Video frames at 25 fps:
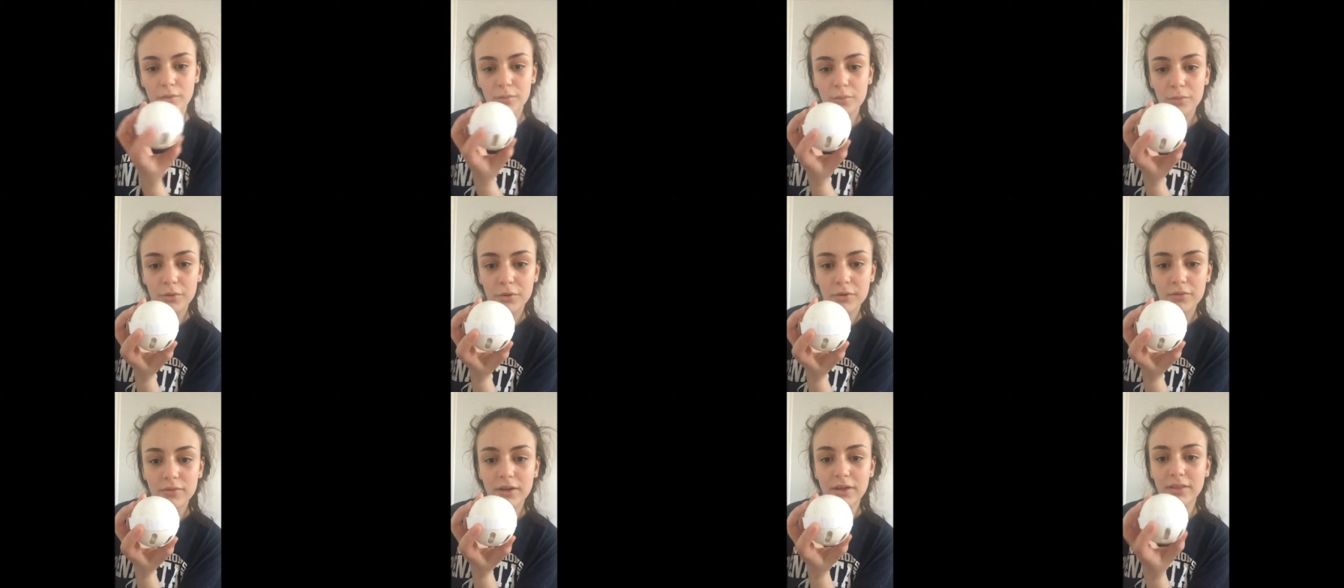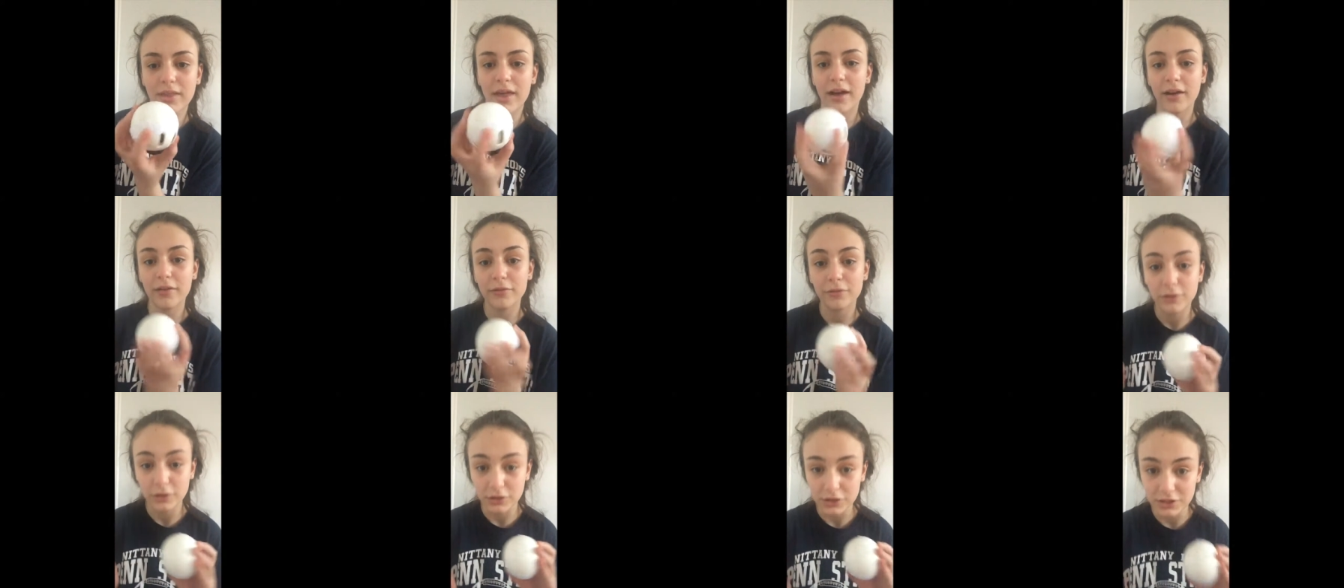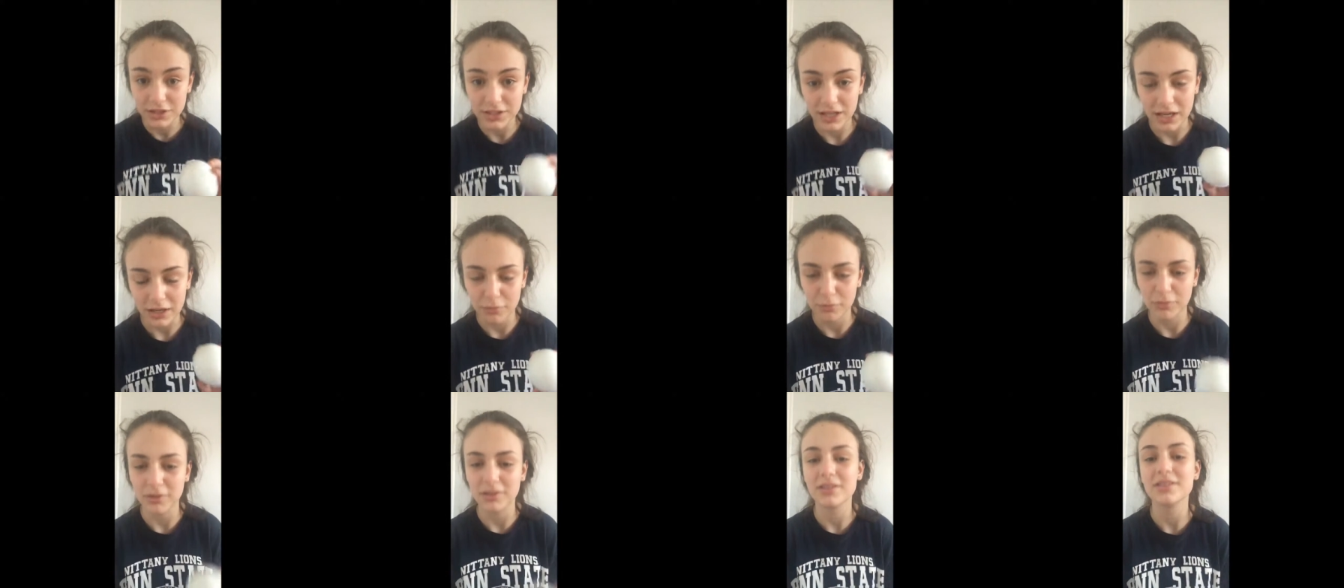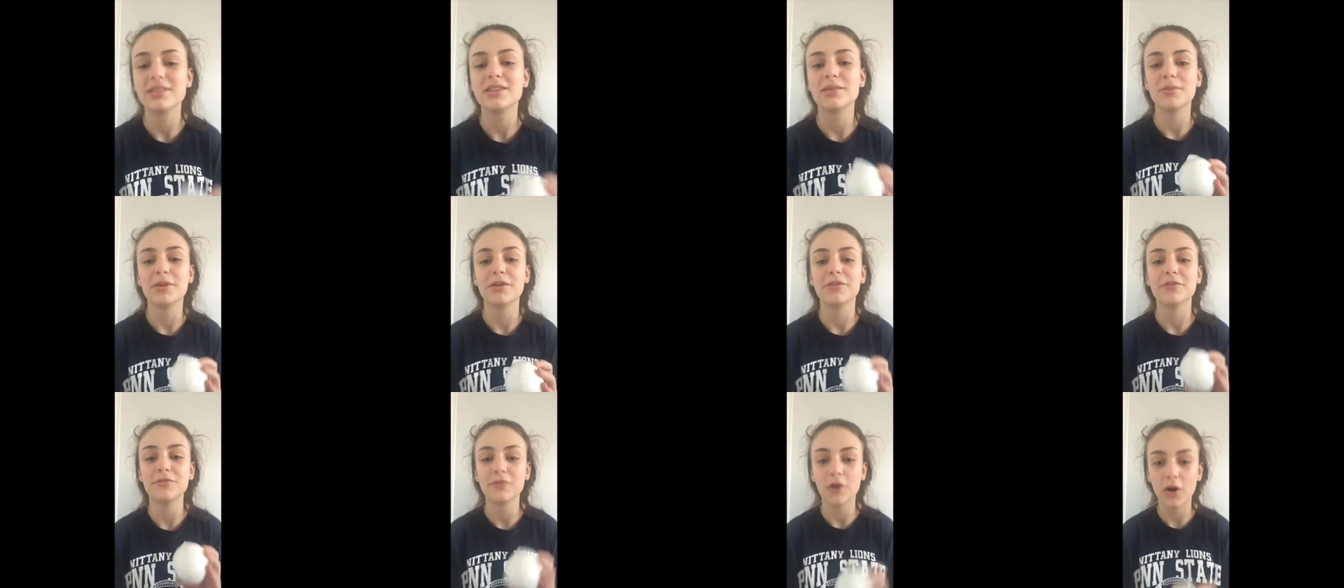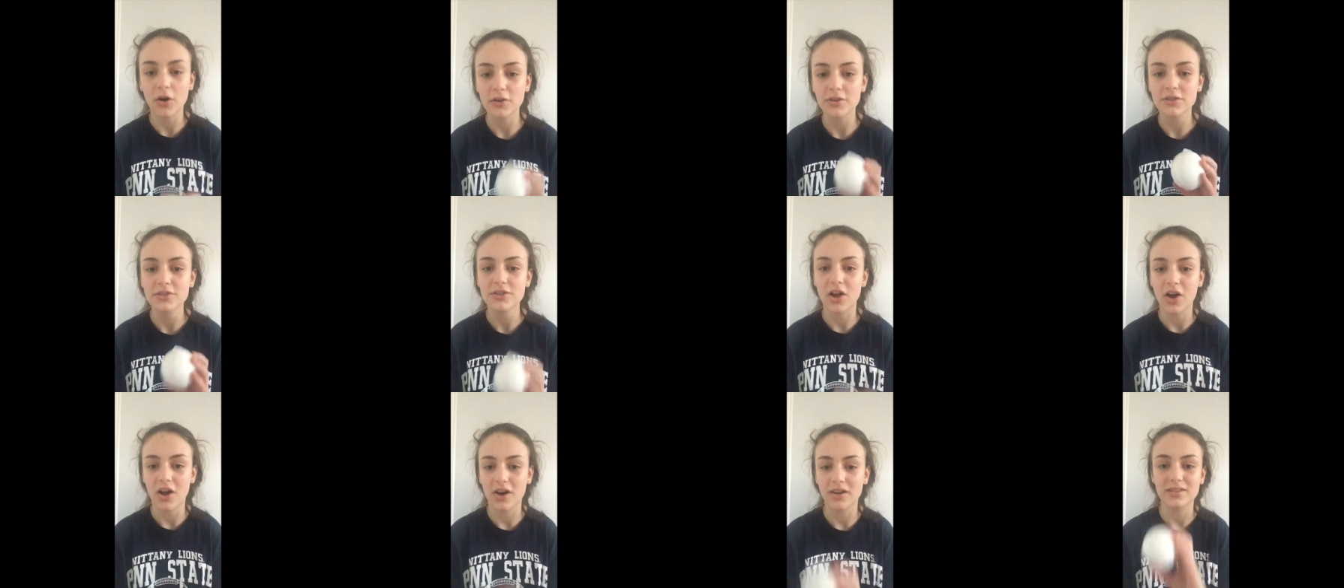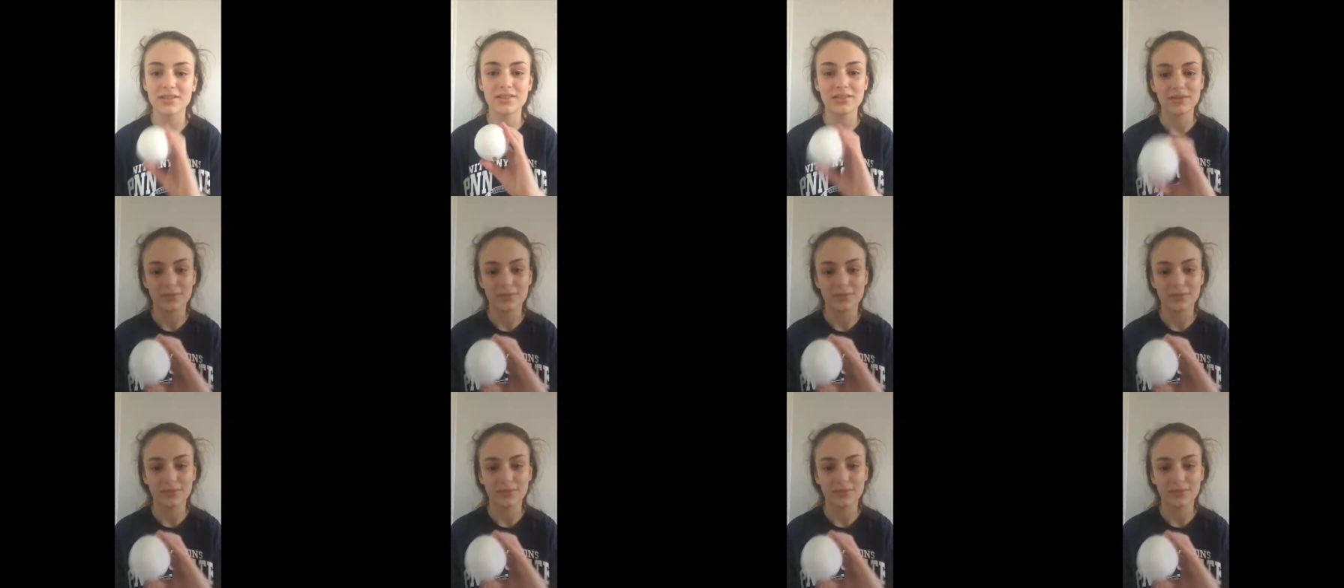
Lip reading: proving that first statement to be false on a